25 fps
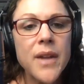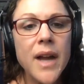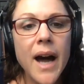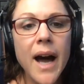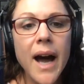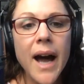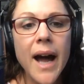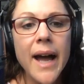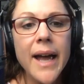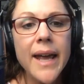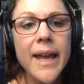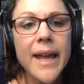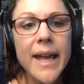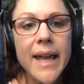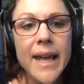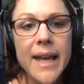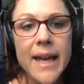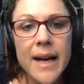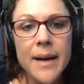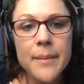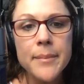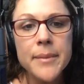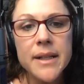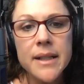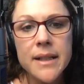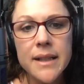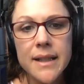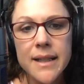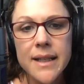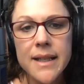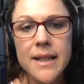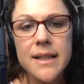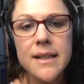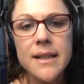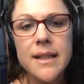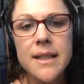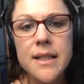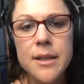I am
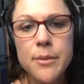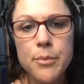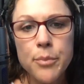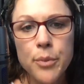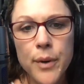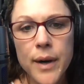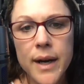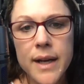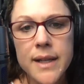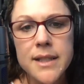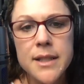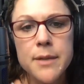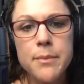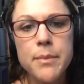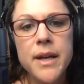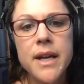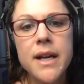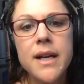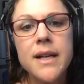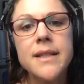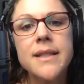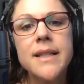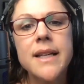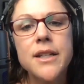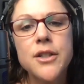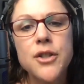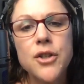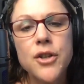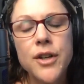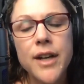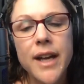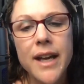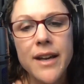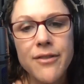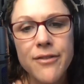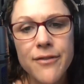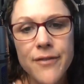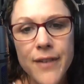clinically depressed because I took
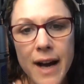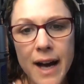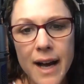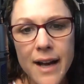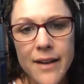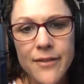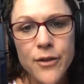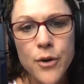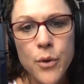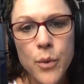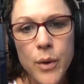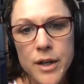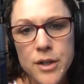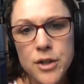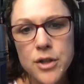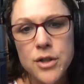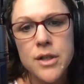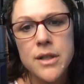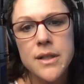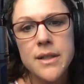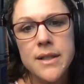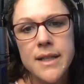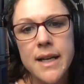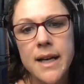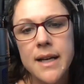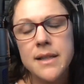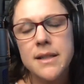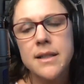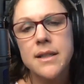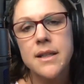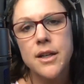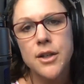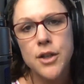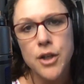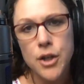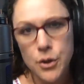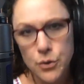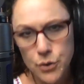a 5-question test
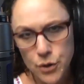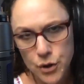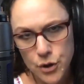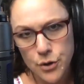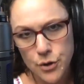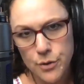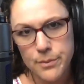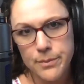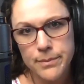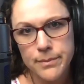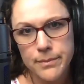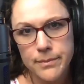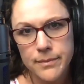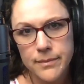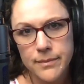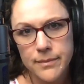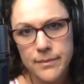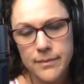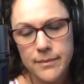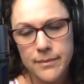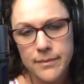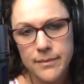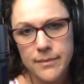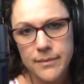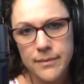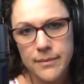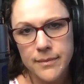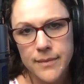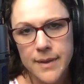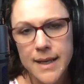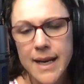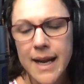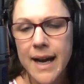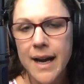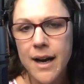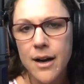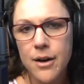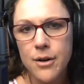on YouTube.
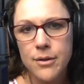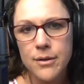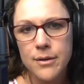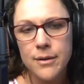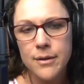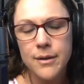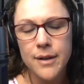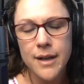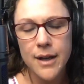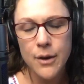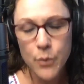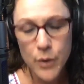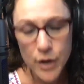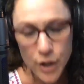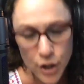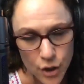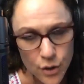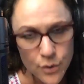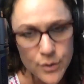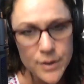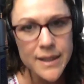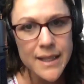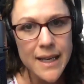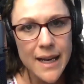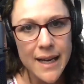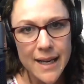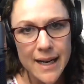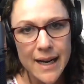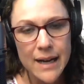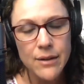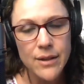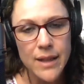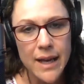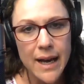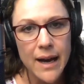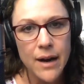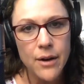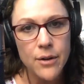Now, when you say it
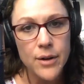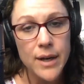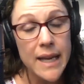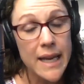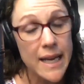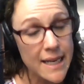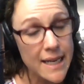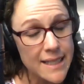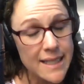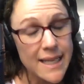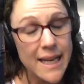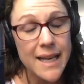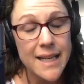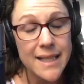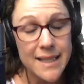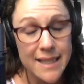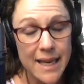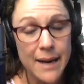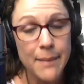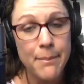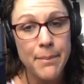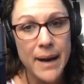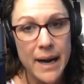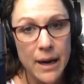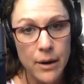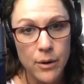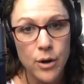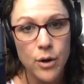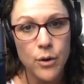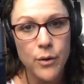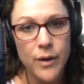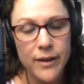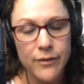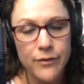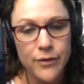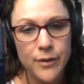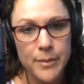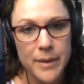out loud, it takes that power
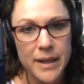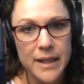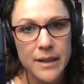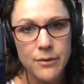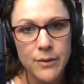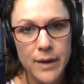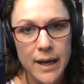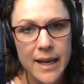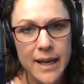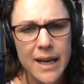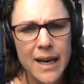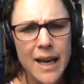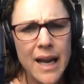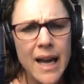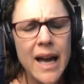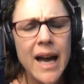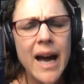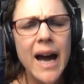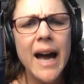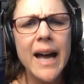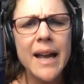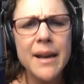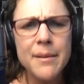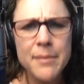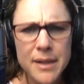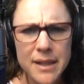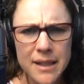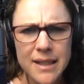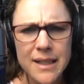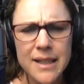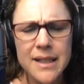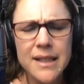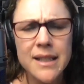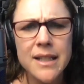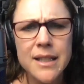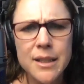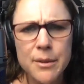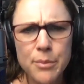away from it, right? I am
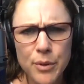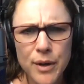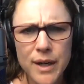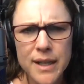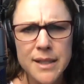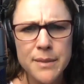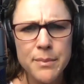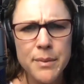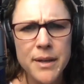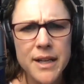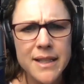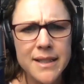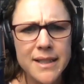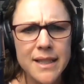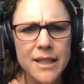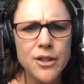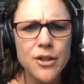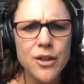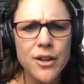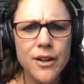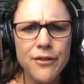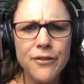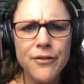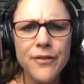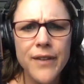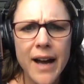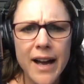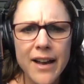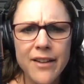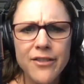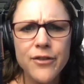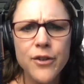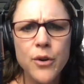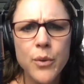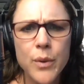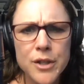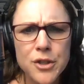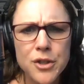clinically depressed because I took a
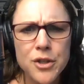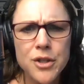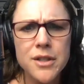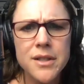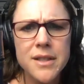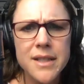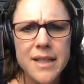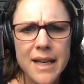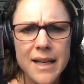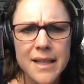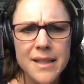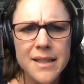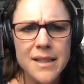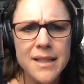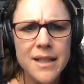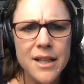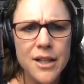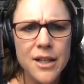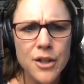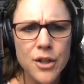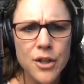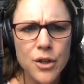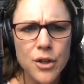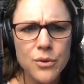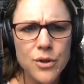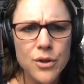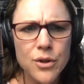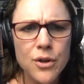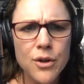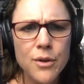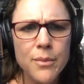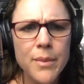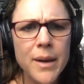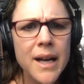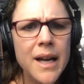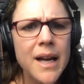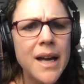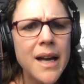5-question test on
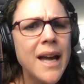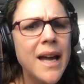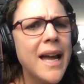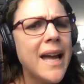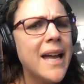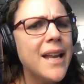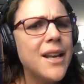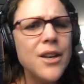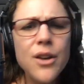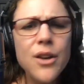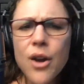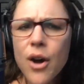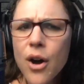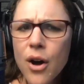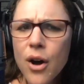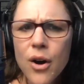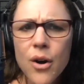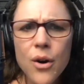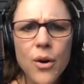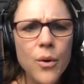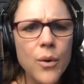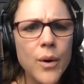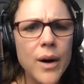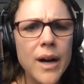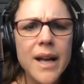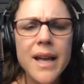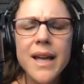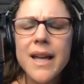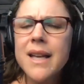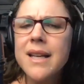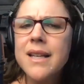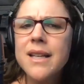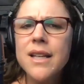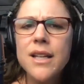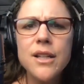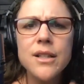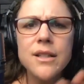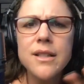YouTube. No,
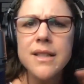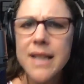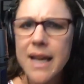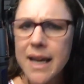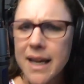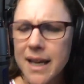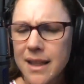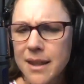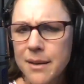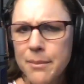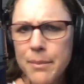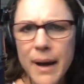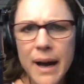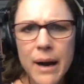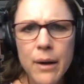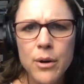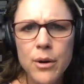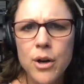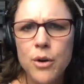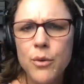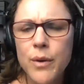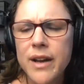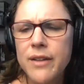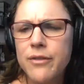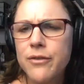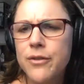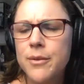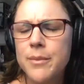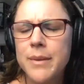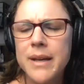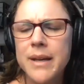it take the power away from